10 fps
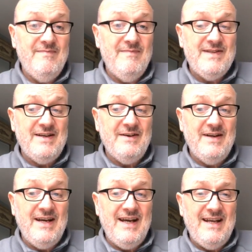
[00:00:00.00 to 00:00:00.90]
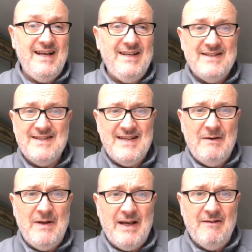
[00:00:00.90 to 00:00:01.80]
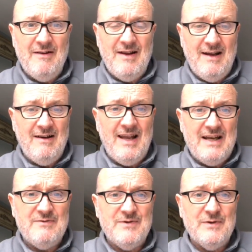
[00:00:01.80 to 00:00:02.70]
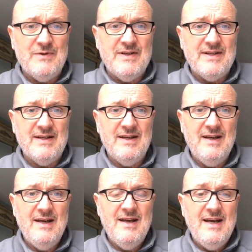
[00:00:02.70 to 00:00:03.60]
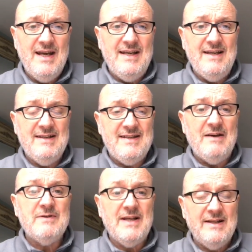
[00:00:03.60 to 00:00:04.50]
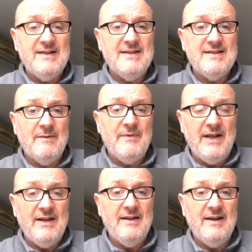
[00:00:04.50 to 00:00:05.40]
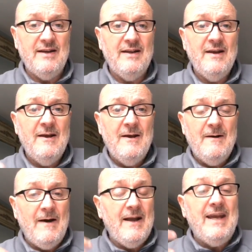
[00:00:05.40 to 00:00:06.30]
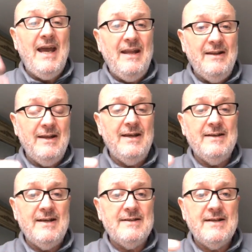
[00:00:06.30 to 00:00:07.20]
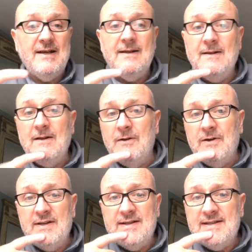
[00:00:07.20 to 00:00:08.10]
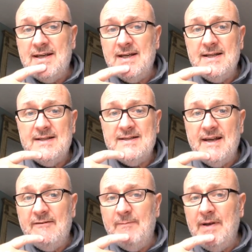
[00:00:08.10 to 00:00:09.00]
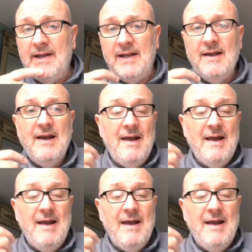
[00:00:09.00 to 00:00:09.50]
So it doesn't sound like a last resort, does it? It sounds like this is something that again, is looking to save money.